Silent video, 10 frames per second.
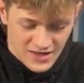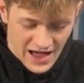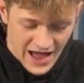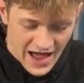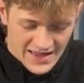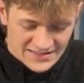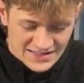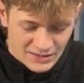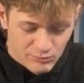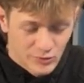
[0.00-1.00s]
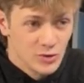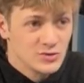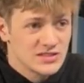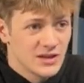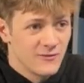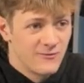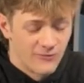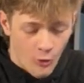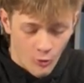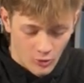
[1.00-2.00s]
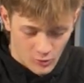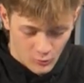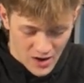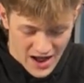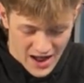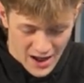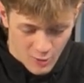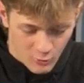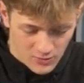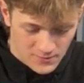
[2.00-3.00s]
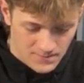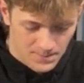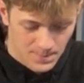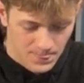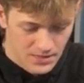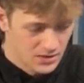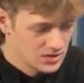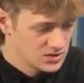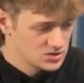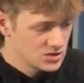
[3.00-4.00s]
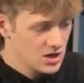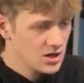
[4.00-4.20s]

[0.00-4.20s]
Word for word: Isaac Bruce to 4. Wow. Sheesh.